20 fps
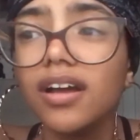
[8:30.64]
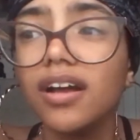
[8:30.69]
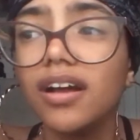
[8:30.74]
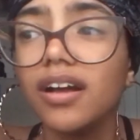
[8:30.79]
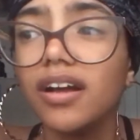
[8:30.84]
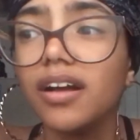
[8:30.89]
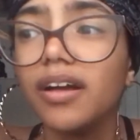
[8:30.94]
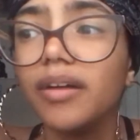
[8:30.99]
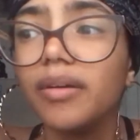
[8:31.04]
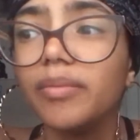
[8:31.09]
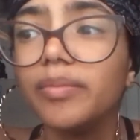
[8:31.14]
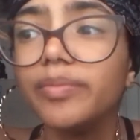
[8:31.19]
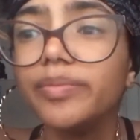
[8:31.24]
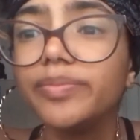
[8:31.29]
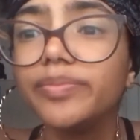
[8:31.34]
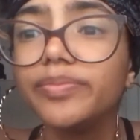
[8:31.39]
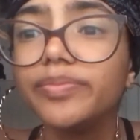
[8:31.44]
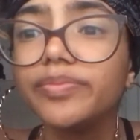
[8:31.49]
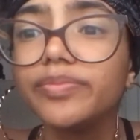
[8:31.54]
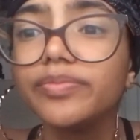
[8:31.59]

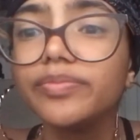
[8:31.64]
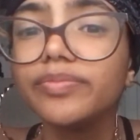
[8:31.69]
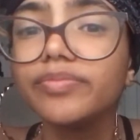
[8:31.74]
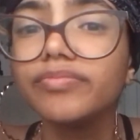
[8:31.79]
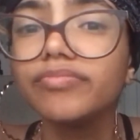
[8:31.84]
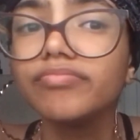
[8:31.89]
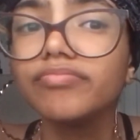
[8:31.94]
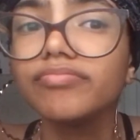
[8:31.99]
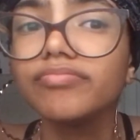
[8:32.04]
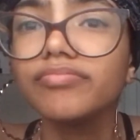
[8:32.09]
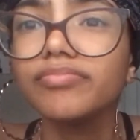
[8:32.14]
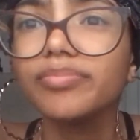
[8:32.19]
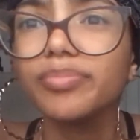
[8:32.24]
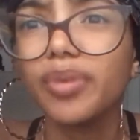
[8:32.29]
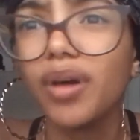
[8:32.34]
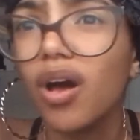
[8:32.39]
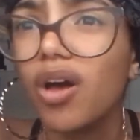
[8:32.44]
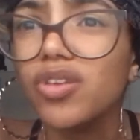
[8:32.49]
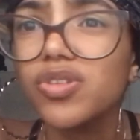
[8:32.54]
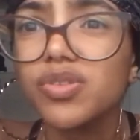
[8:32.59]

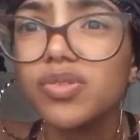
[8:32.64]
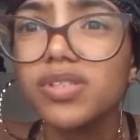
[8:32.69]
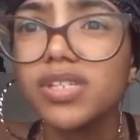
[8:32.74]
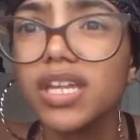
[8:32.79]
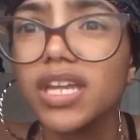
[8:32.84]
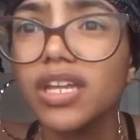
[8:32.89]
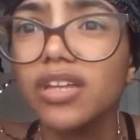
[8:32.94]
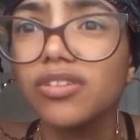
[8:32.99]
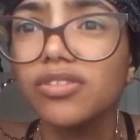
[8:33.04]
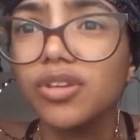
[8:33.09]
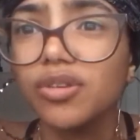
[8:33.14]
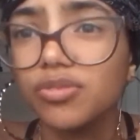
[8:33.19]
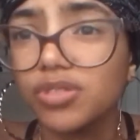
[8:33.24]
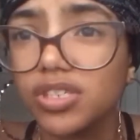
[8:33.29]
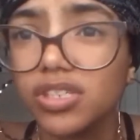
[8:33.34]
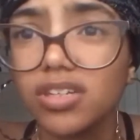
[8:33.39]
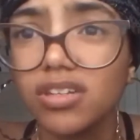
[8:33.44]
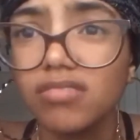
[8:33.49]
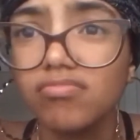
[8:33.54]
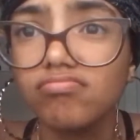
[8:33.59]
but also take no
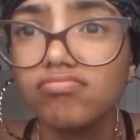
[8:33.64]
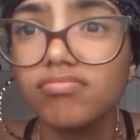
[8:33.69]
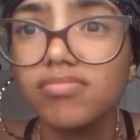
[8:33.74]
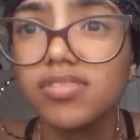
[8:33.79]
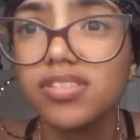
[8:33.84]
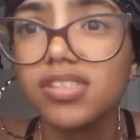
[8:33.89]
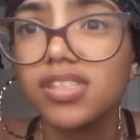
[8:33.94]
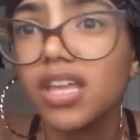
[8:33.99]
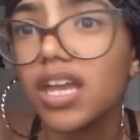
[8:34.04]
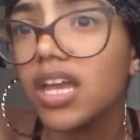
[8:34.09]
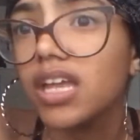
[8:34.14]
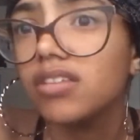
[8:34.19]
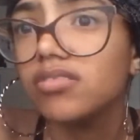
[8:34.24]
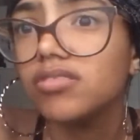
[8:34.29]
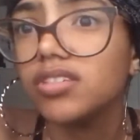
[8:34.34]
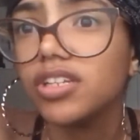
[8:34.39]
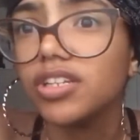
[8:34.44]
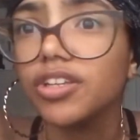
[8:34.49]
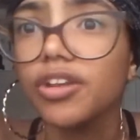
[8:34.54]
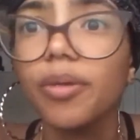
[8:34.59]
shit.
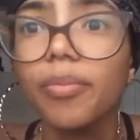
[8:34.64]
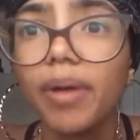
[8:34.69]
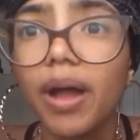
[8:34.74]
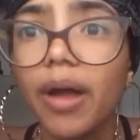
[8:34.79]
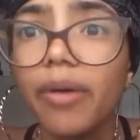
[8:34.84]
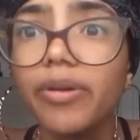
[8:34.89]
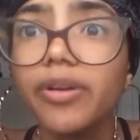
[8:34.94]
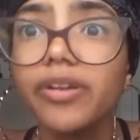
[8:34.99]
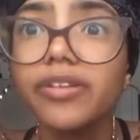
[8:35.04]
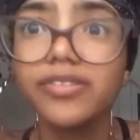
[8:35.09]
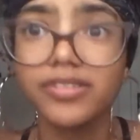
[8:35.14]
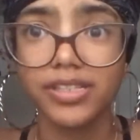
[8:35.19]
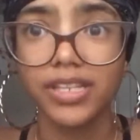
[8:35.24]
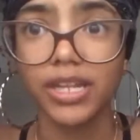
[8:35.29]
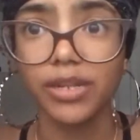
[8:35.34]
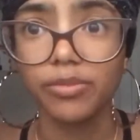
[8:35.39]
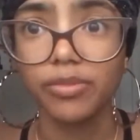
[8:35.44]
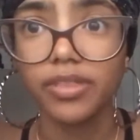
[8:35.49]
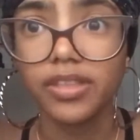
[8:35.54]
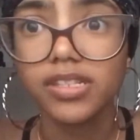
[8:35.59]
Stand in your power,
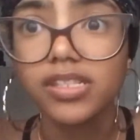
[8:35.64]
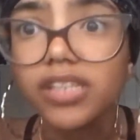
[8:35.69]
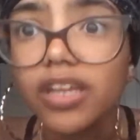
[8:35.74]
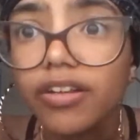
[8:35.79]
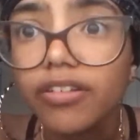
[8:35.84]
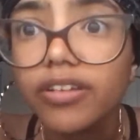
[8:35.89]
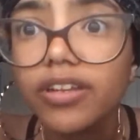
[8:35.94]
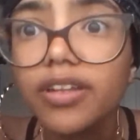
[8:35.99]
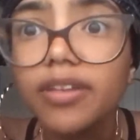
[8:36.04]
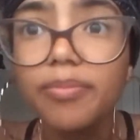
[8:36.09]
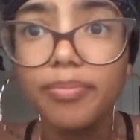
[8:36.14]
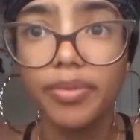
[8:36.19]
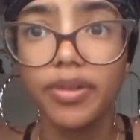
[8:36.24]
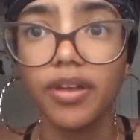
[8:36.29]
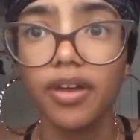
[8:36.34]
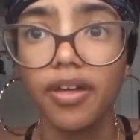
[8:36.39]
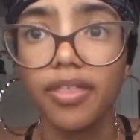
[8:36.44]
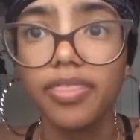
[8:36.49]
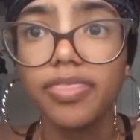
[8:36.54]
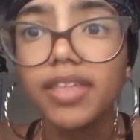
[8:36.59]
stand with integrity, be
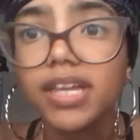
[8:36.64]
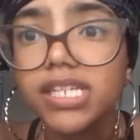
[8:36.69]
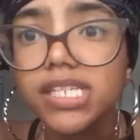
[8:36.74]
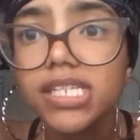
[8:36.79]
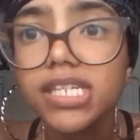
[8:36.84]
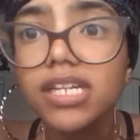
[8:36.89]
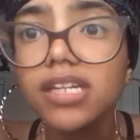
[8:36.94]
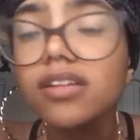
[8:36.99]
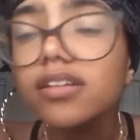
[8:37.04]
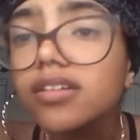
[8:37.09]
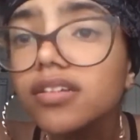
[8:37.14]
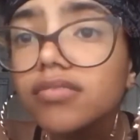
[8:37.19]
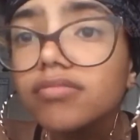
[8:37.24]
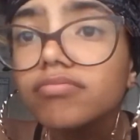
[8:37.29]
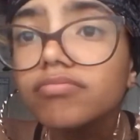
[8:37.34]
authentic,